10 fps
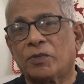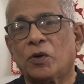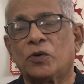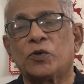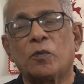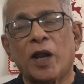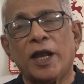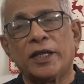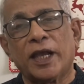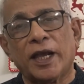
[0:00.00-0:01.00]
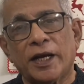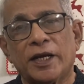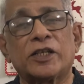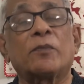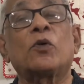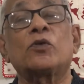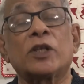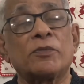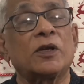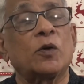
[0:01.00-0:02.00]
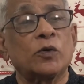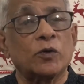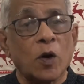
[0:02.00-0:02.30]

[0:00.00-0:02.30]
because you're planning ahead and suppose something goes